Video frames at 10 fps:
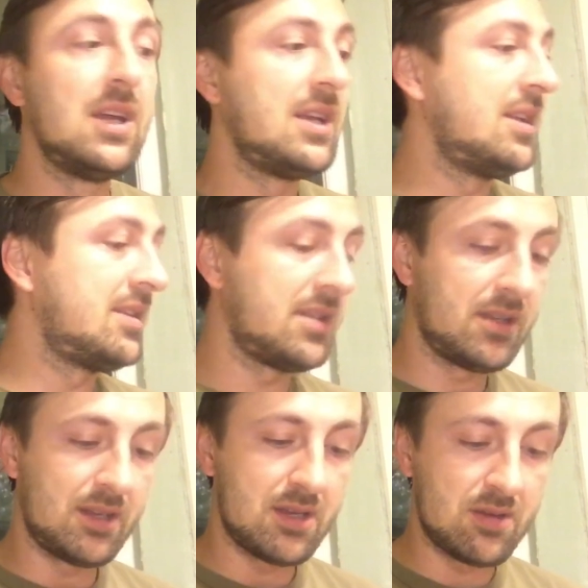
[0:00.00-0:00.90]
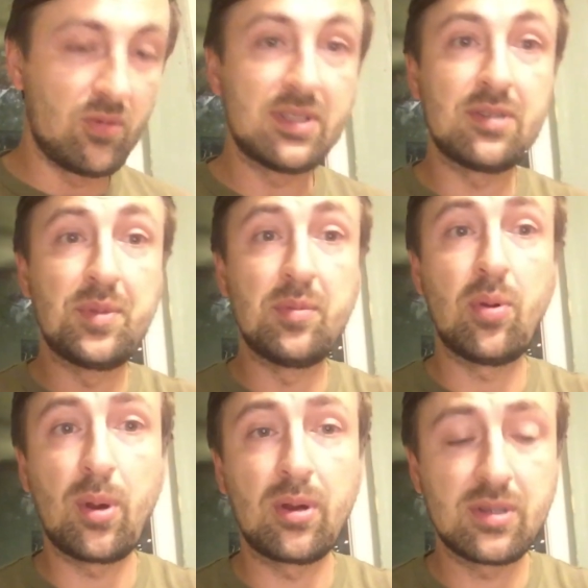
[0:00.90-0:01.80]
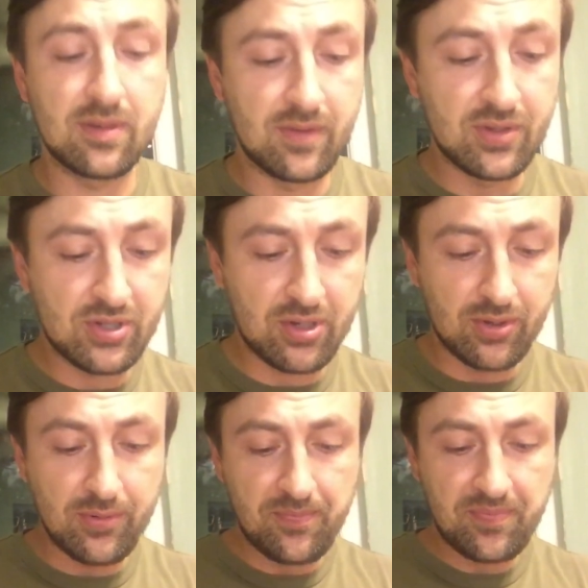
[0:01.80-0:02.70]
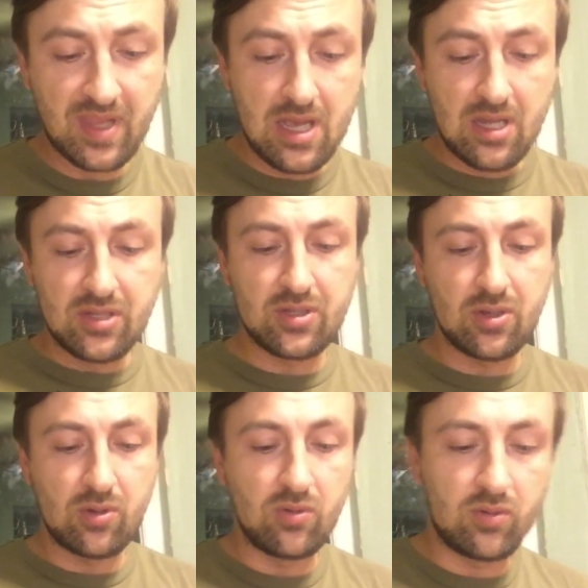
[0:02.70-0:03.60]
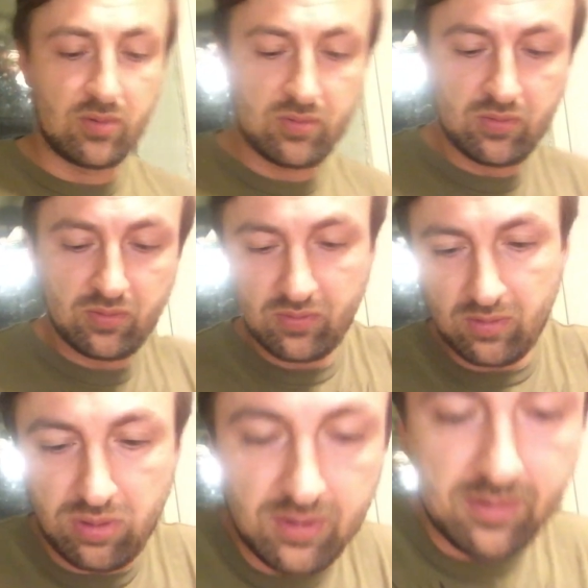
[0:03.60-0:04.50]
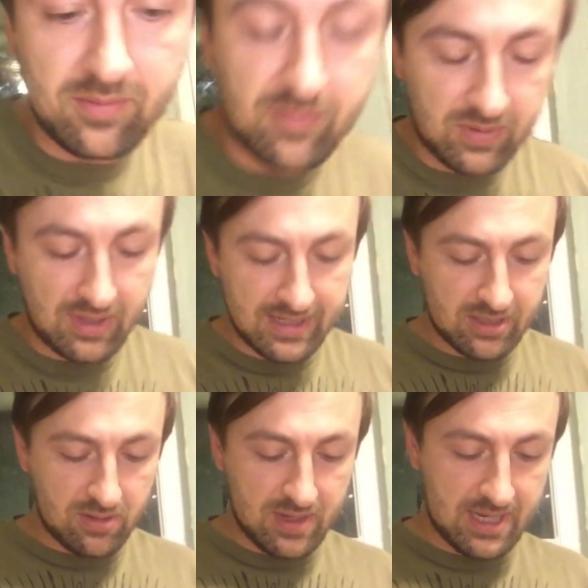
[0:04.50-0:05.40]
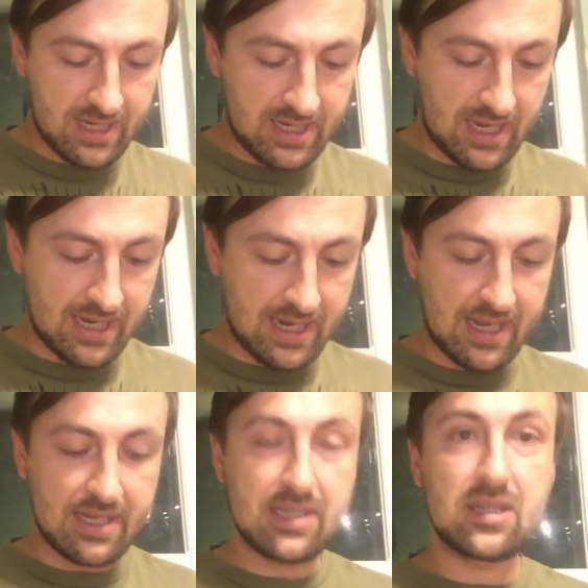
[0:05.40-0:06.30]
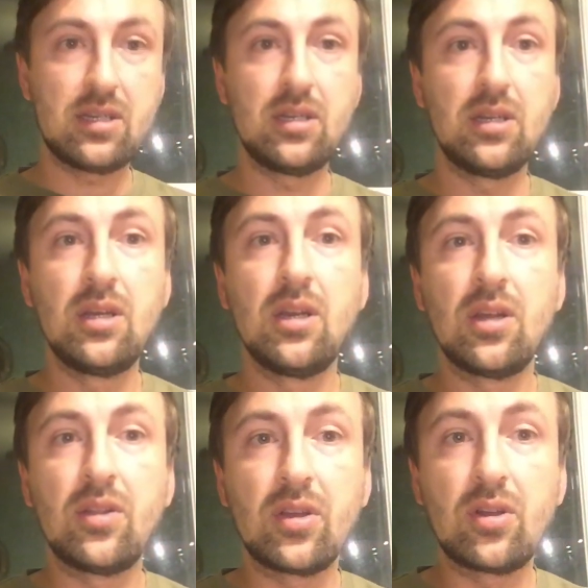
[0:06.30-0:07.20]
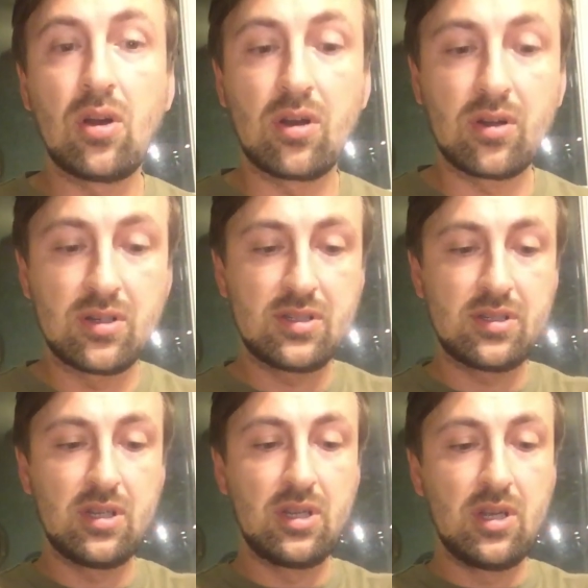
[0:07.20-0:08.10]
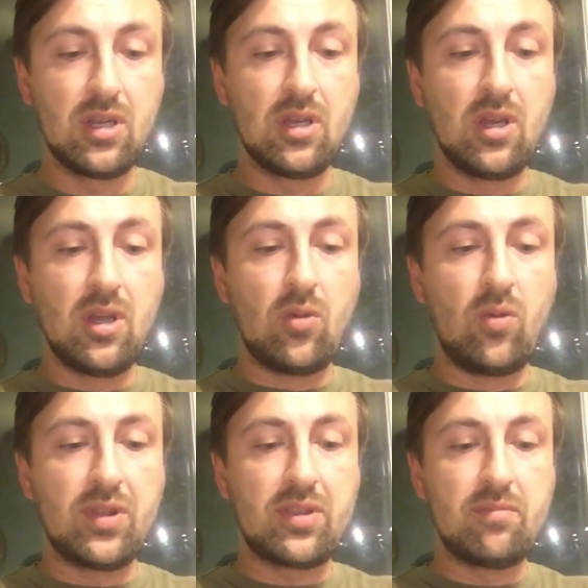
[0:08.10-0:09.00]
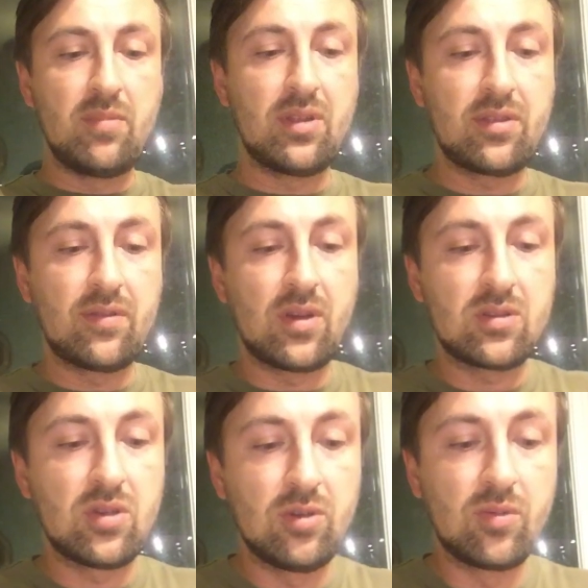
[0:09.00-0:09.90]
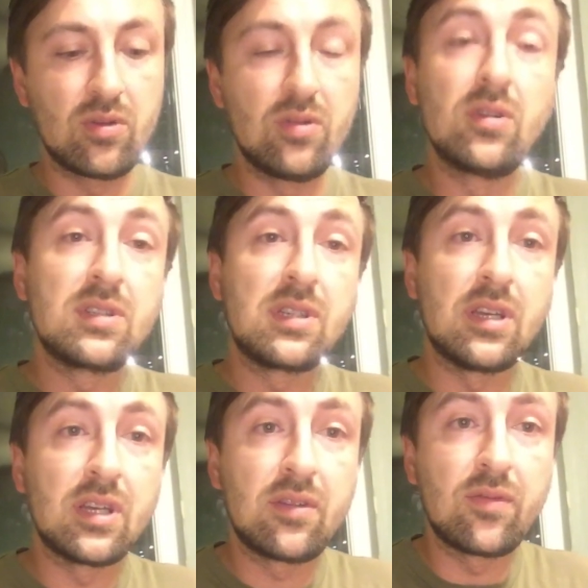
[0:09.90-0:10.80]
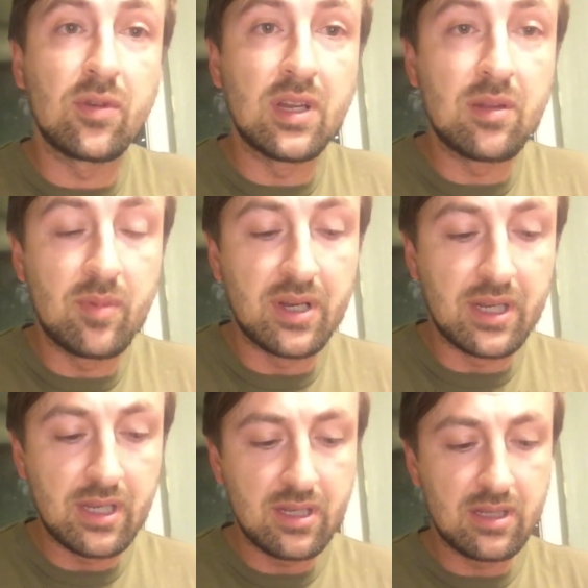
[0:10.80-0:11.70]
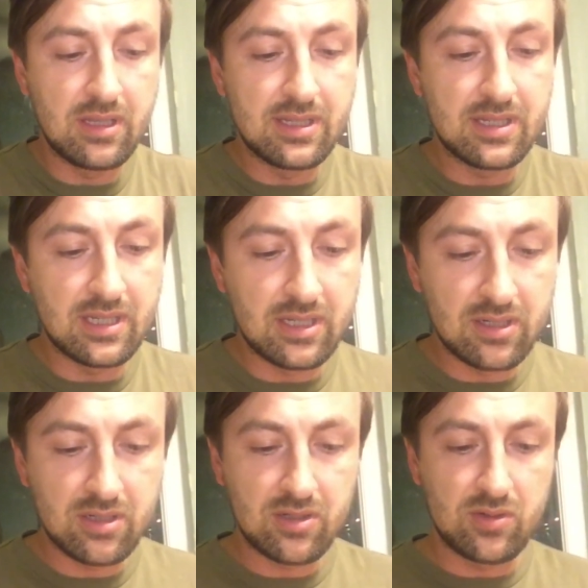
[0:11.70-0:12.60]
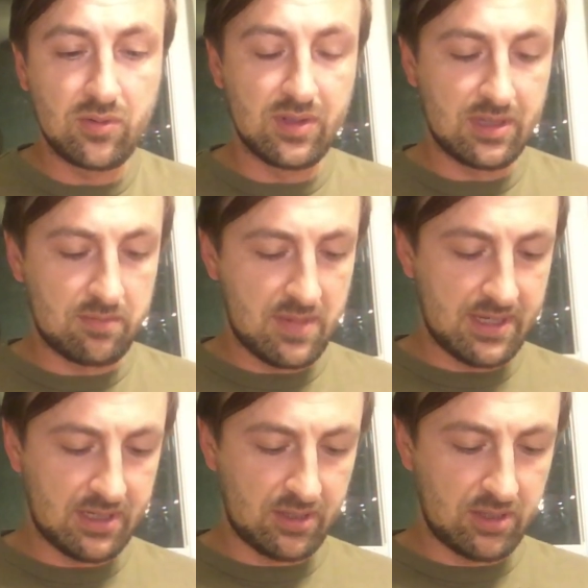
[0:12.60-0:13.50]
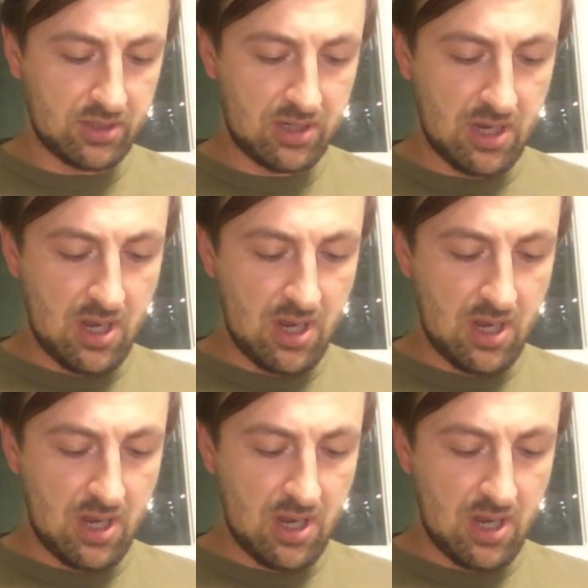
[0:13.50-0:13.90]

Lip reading: It wants to be part of the show. So let's go ahead and ask the cards what the month of October looks like for anybody listening to this message.